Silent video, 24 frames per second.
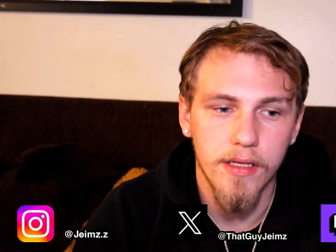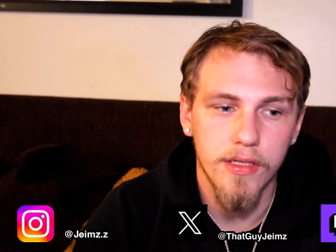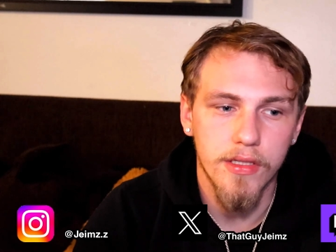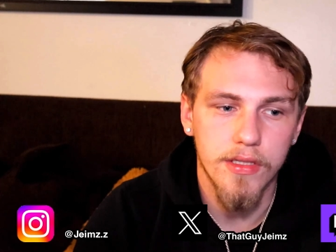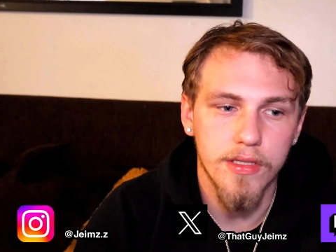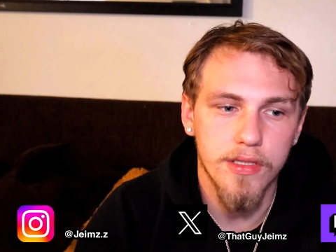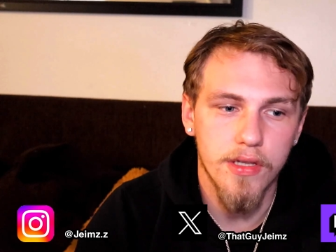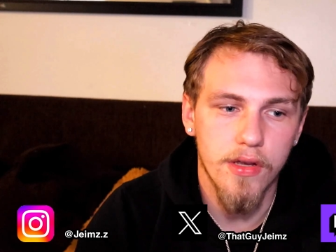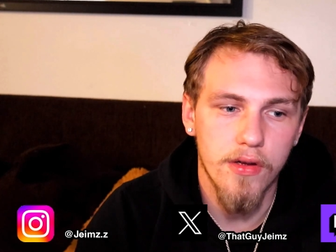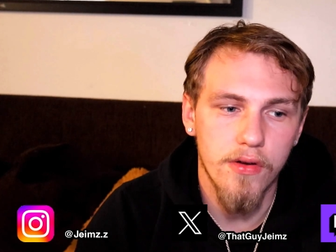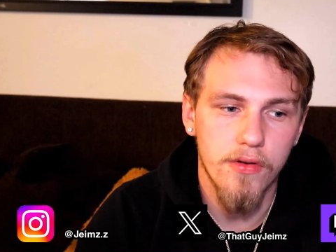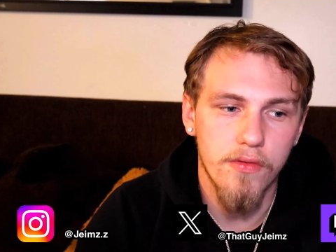
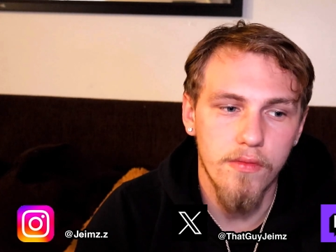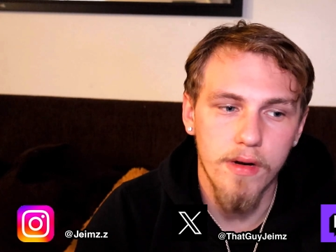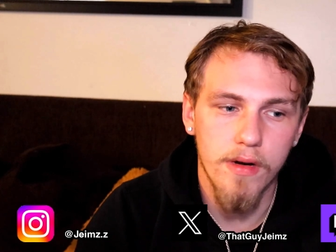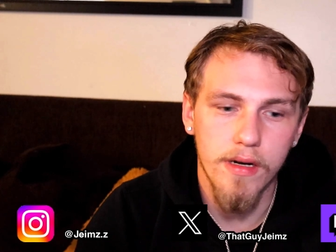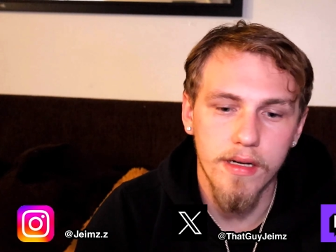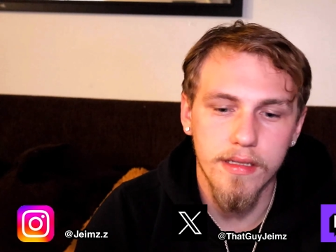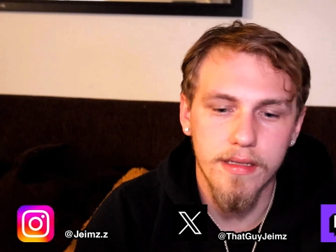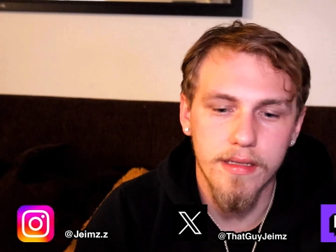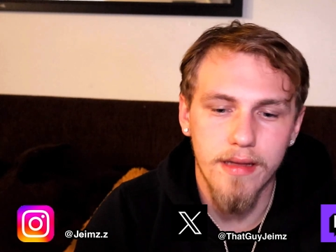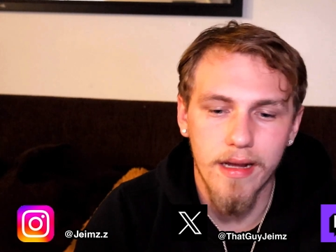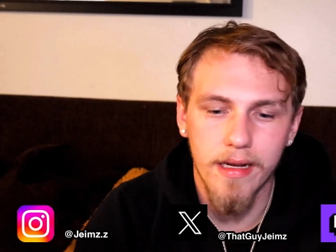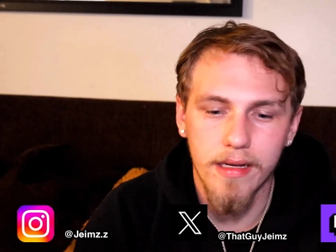So
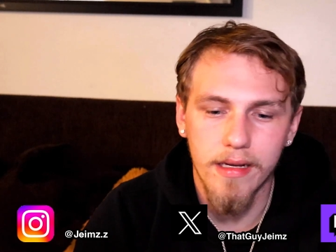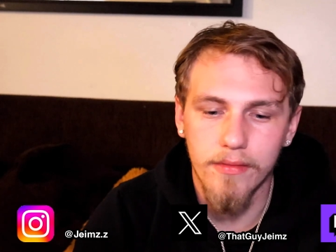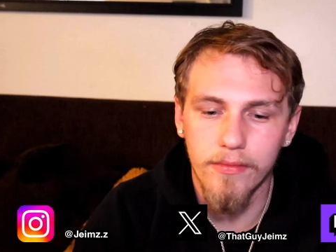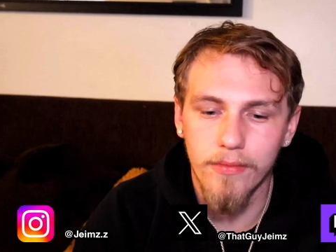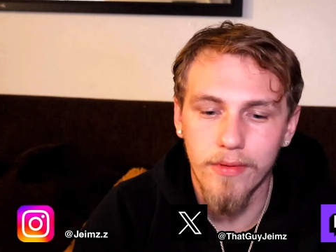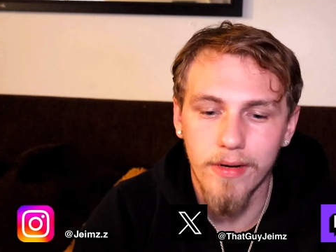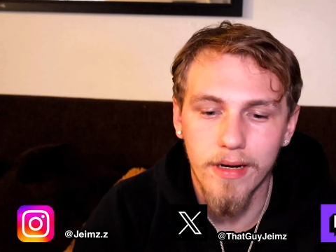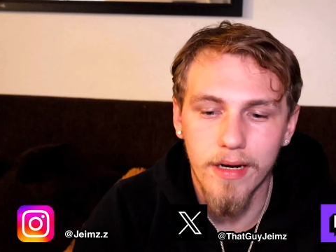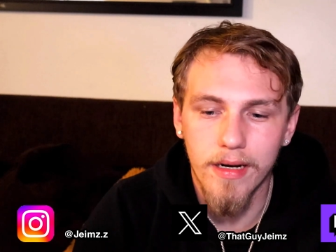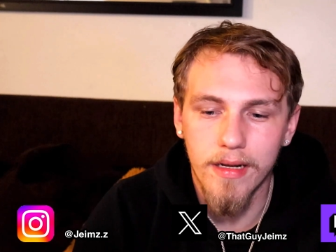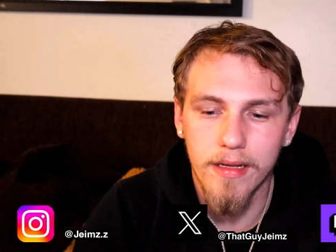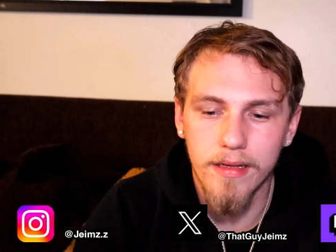
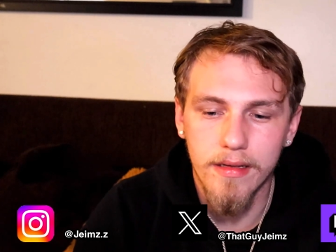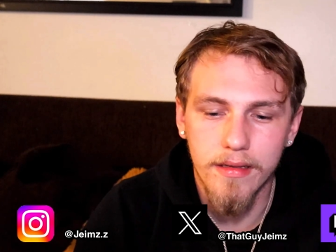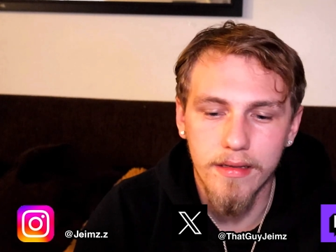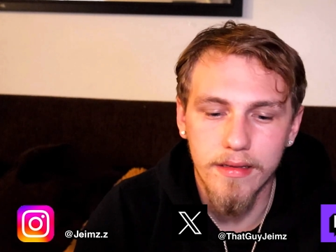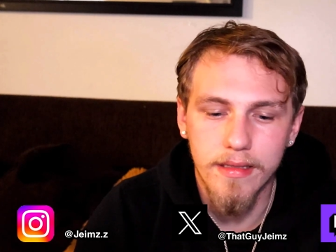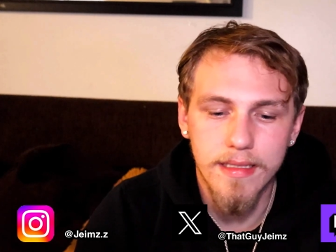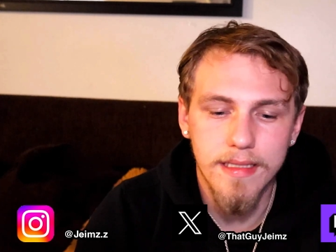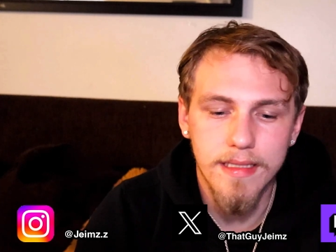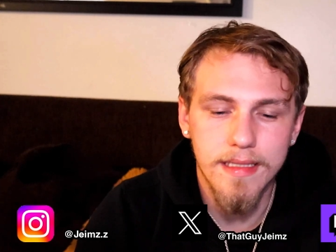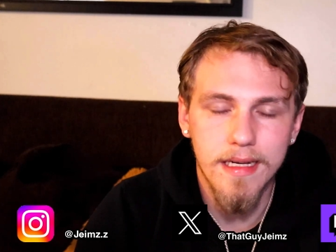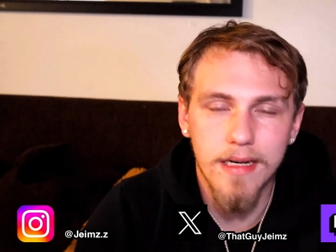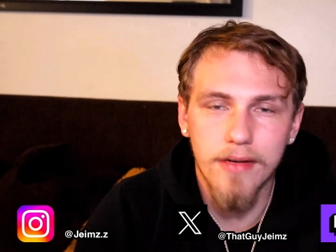
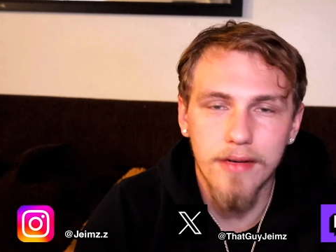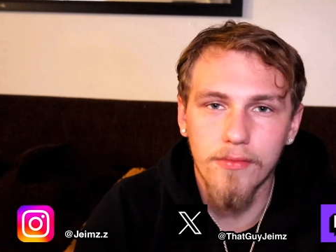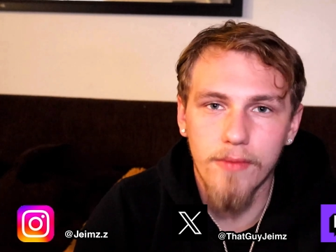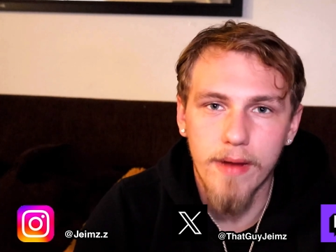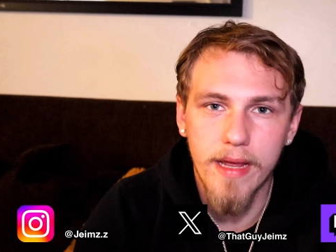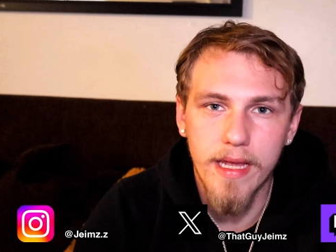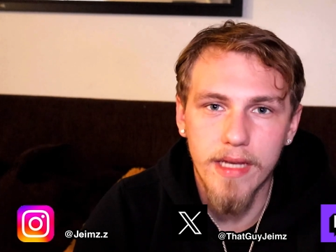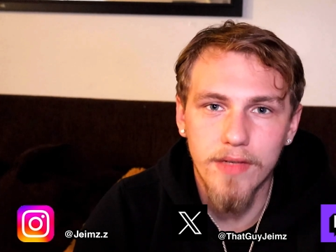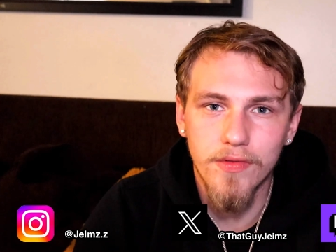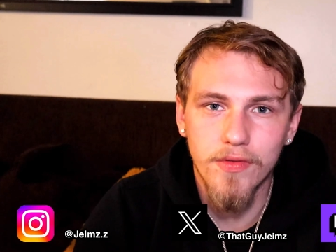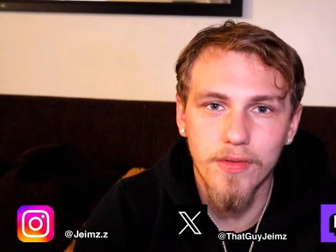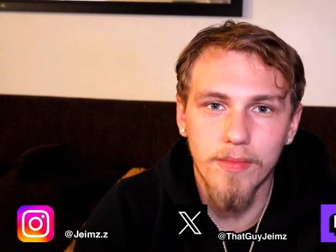this is going to
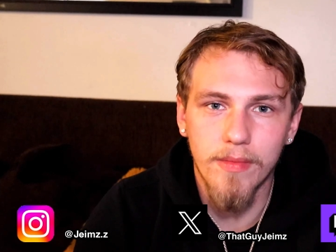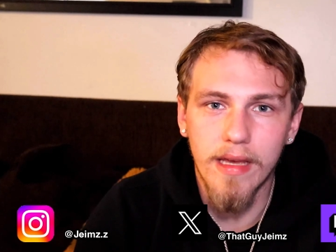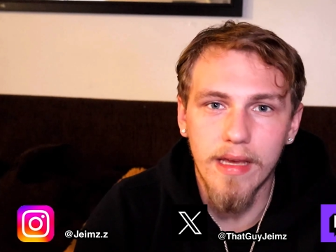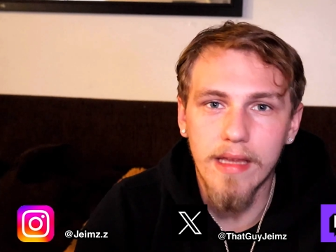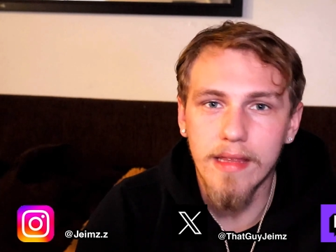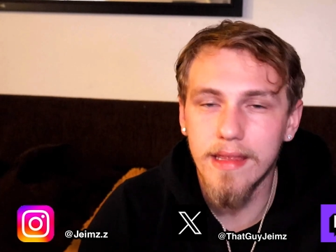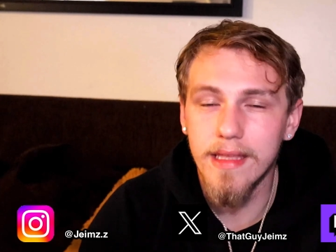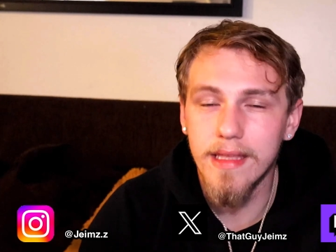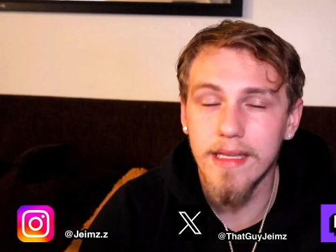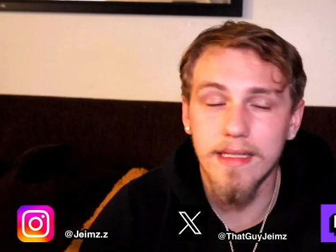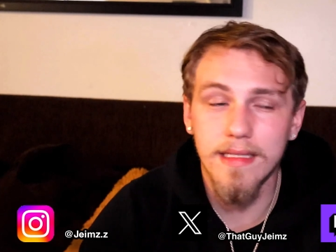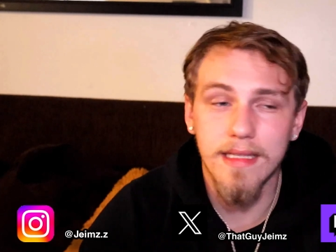range from
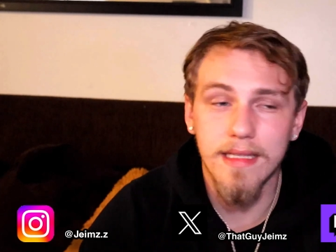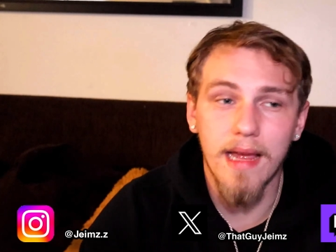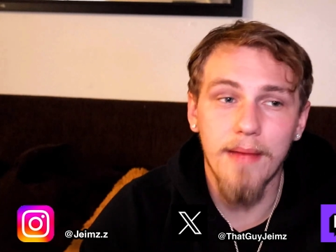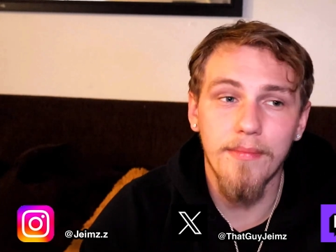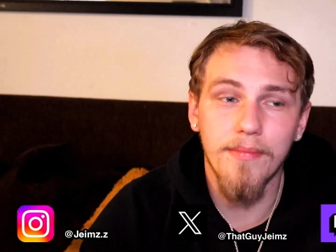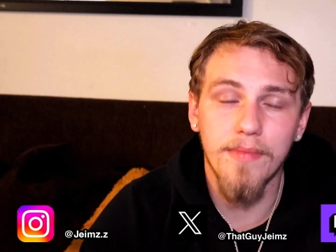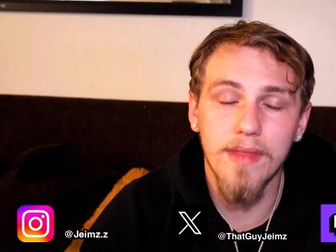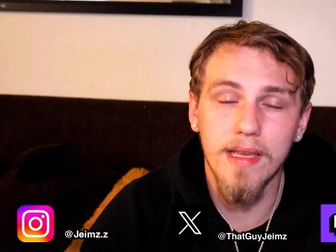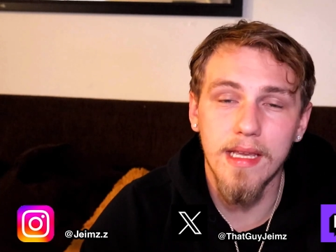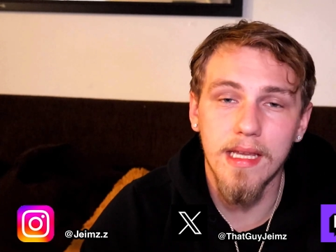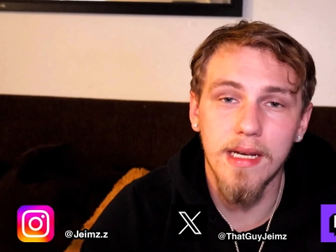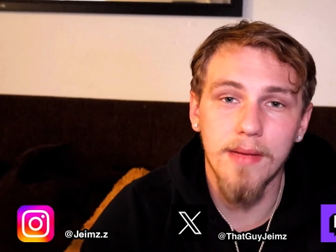like things I'm
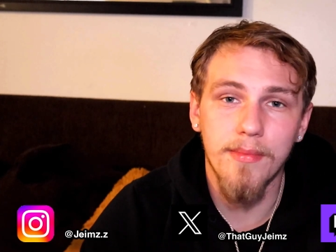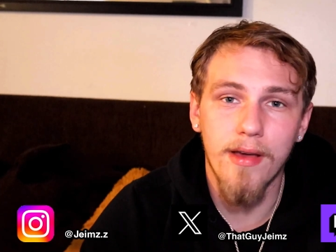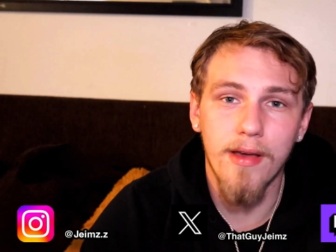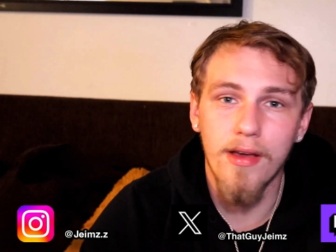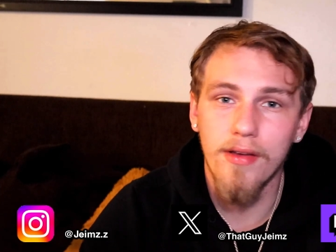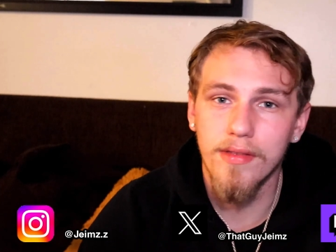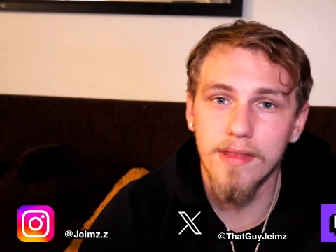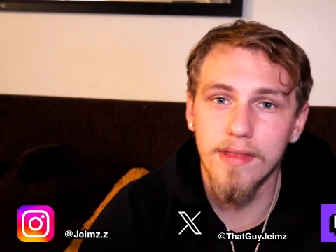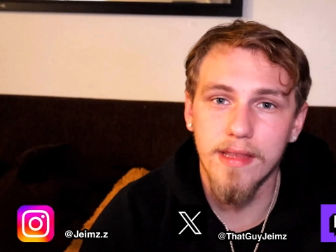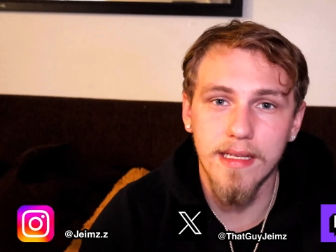thinking about,